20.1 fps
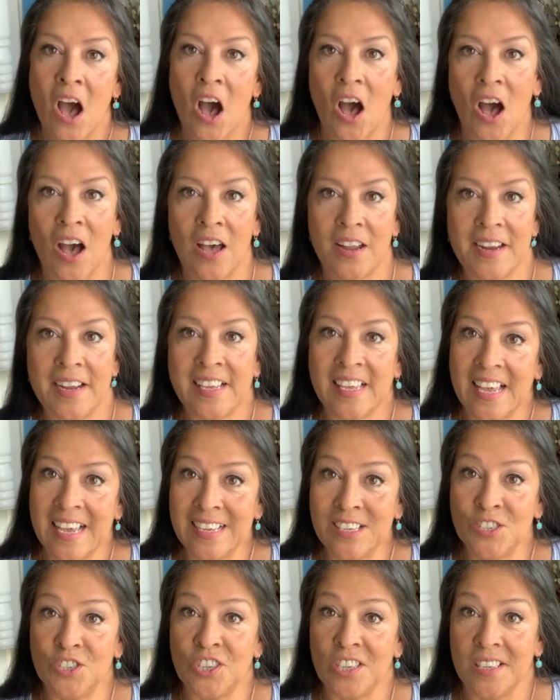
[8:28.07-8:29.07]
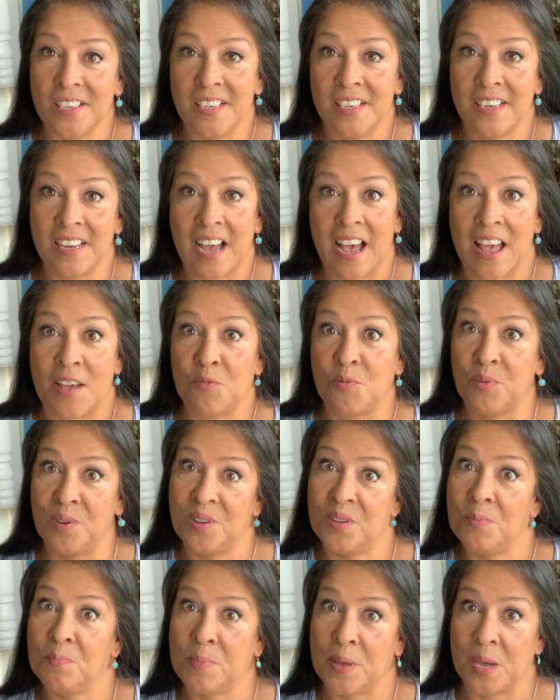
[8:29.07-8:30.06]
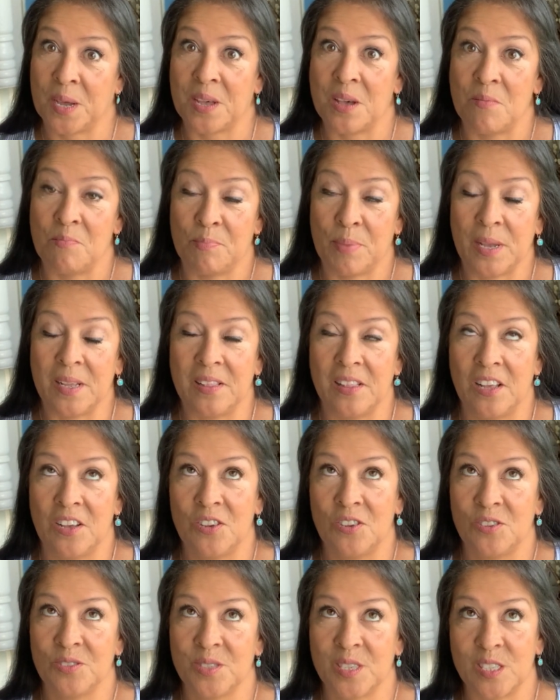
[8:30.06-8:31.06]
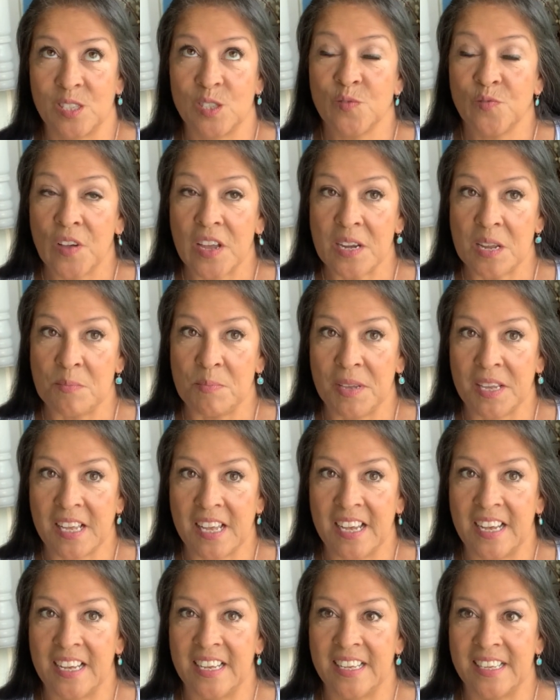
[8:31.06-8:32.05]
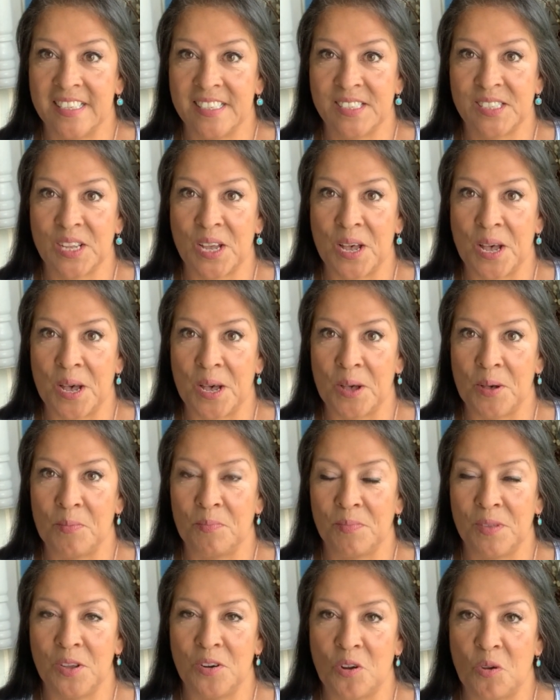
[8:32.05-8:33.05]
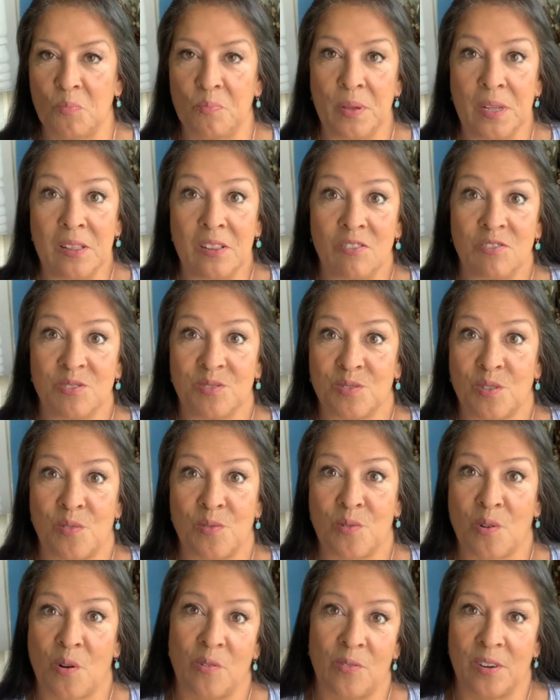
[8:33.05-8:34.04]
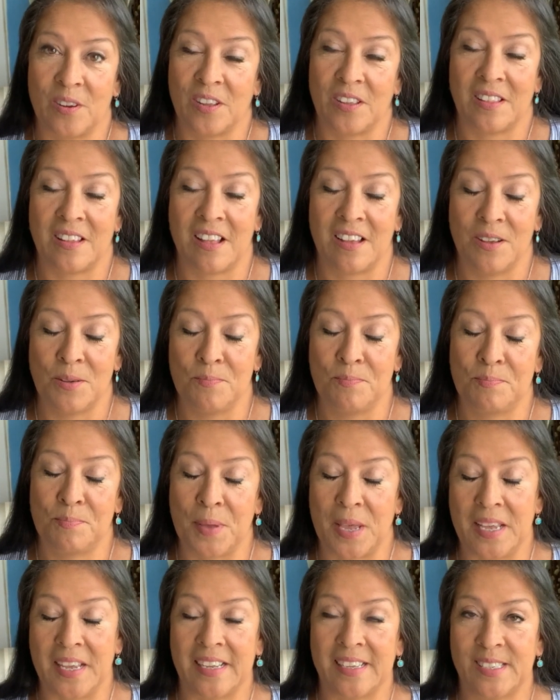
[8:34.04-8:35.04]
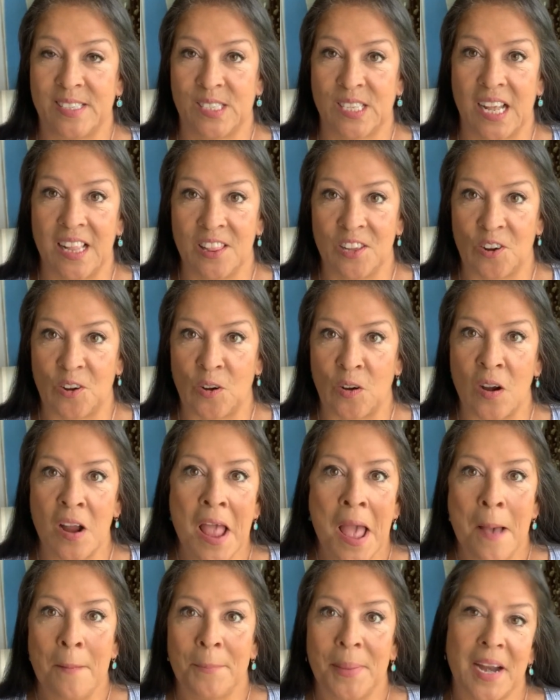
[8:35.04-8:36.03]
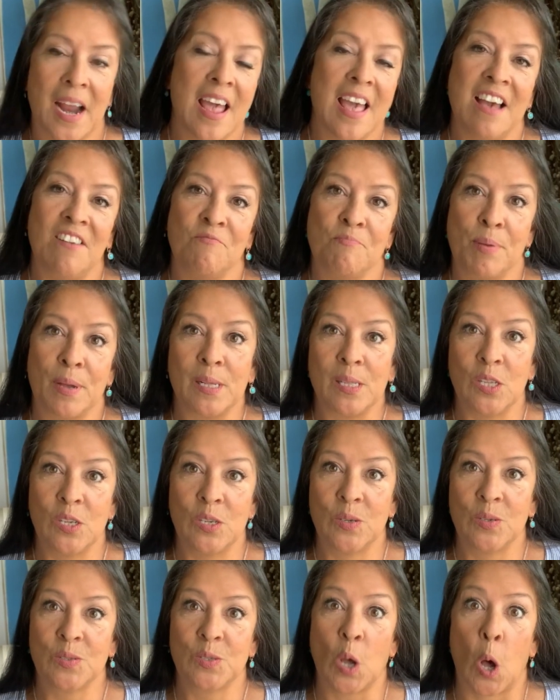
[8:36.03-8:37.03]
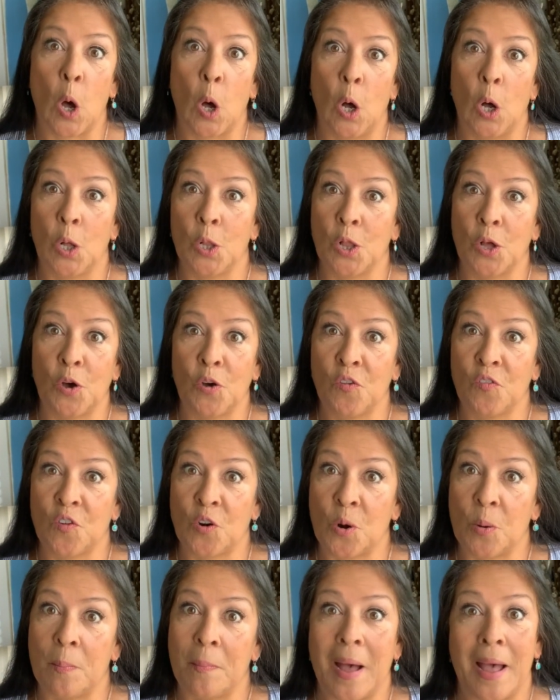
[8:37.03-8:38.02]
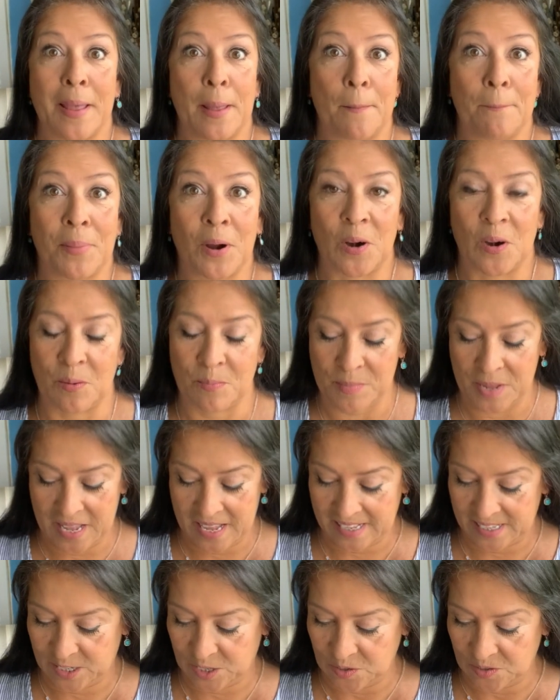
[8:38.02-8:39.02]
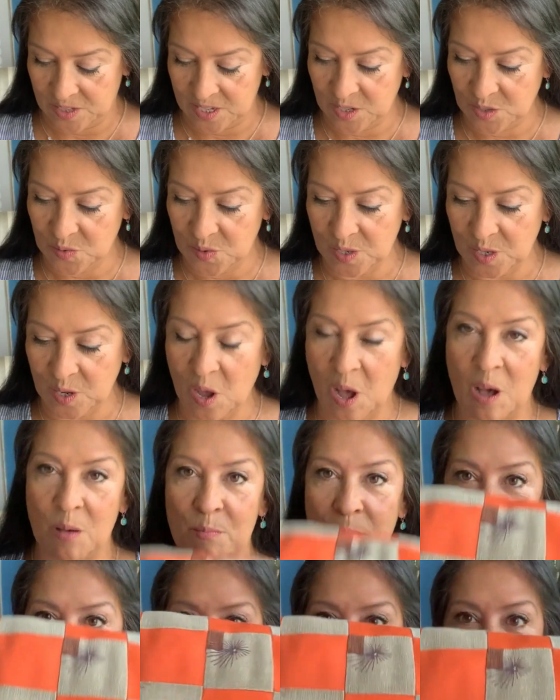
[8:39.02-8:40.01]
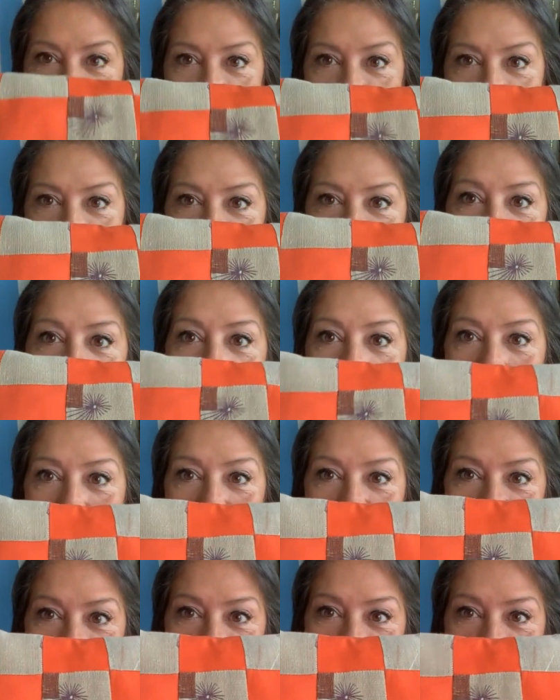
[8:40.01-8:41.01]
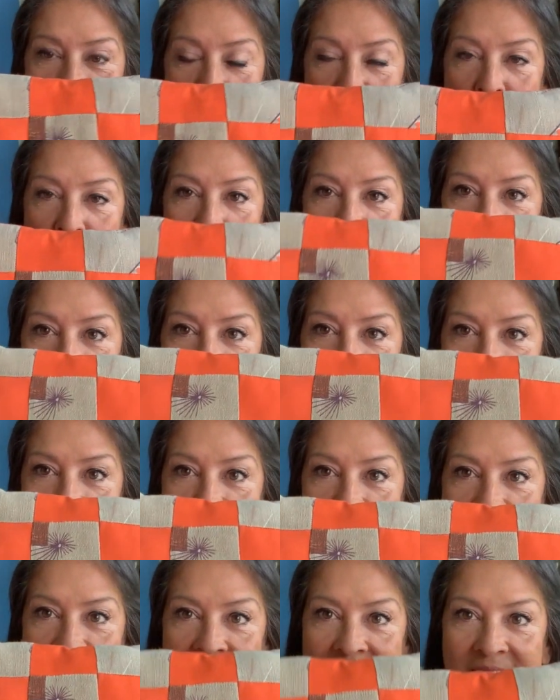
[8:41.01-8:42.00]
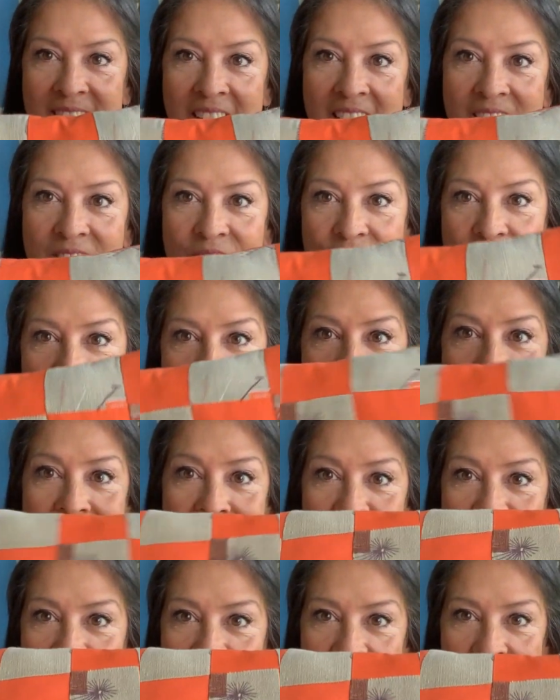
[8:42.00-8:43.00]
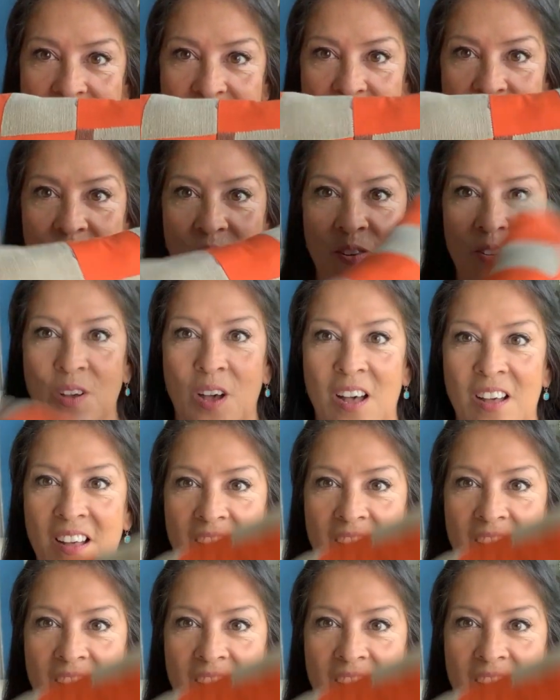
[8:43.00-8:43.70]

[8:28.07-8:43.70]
On occasion, I will pick up pillows. It's funny because, you know, pillows aren't a big seller, but I have pillows all over my apartment. So this one caught my eye mainly because of the color. So